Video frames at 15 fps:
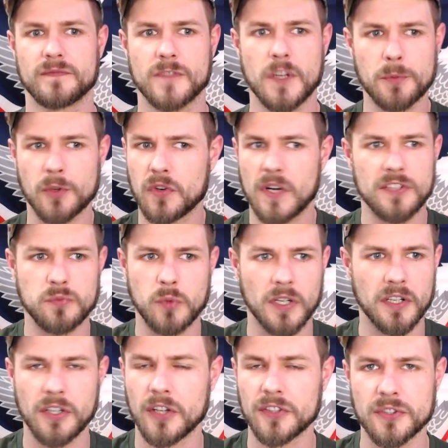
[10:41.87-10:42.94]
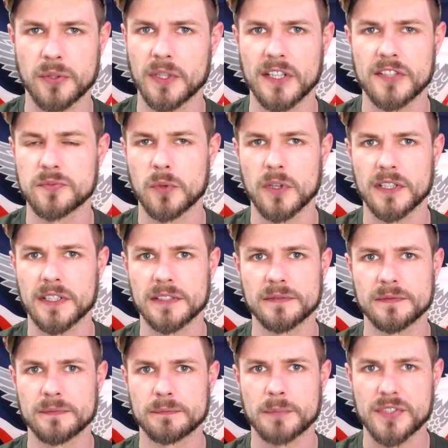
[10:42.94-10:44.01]
Democrats, what are y'all doing that's working?
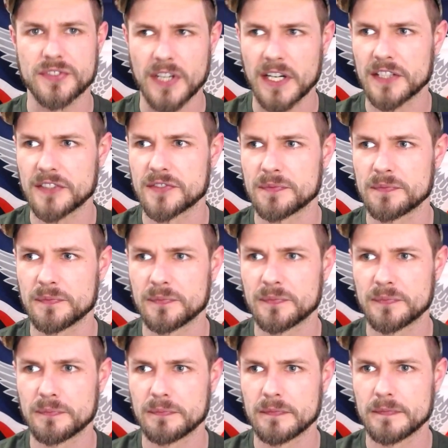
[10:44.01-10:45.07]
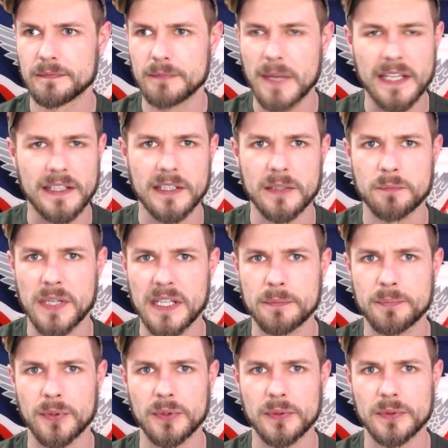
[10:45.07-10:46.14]
Besides making
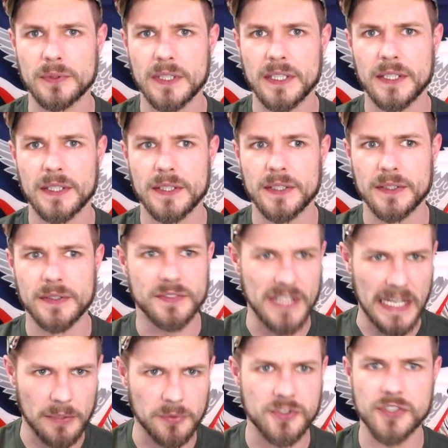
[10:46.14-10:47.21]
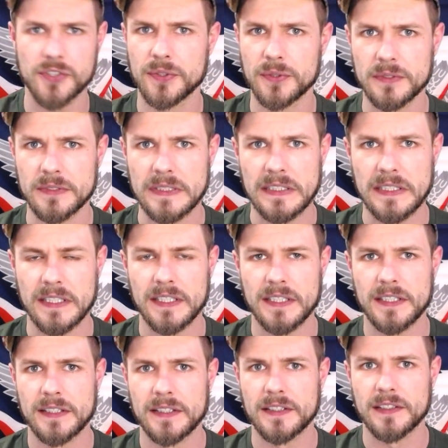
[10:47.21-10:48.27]
people doubt you,
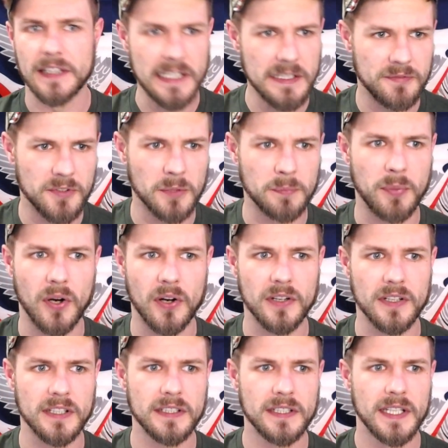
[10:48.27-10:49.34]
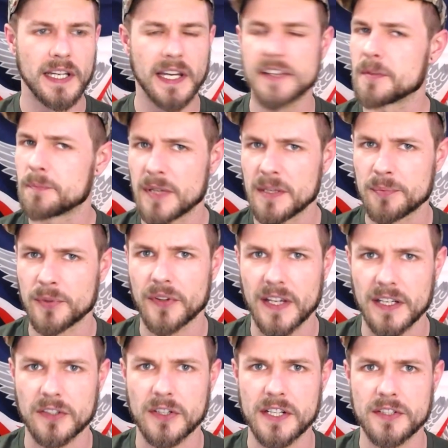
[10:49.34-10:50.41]
leave your party, and the people
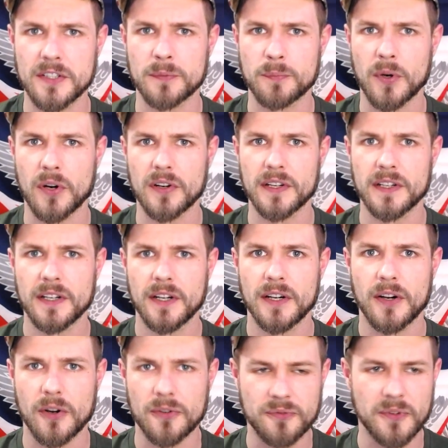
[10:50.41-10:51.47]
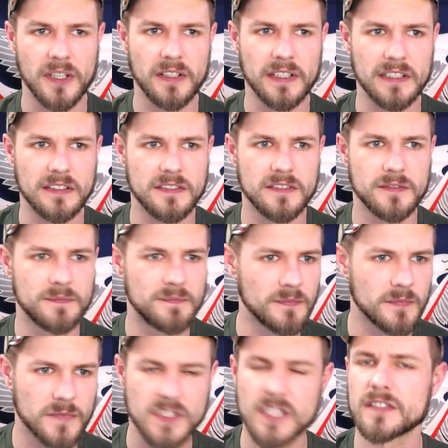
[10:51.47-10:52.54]
that are in your party are feeling
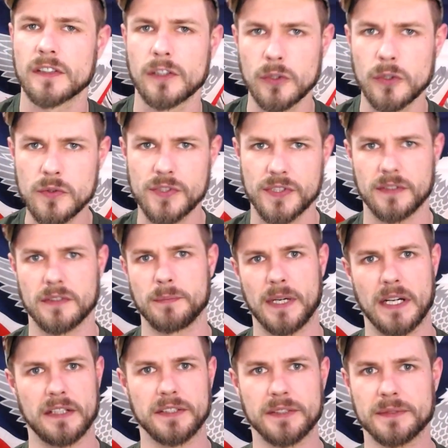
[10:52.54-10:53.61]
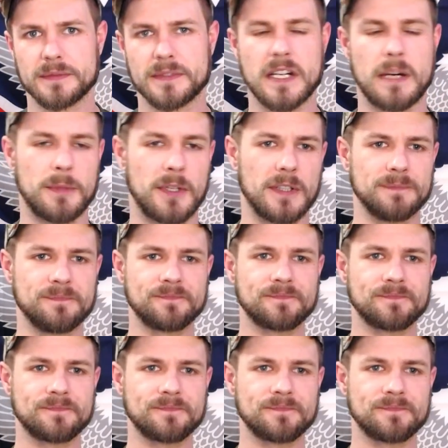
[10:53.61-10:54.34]
disillusioned by you. Come on.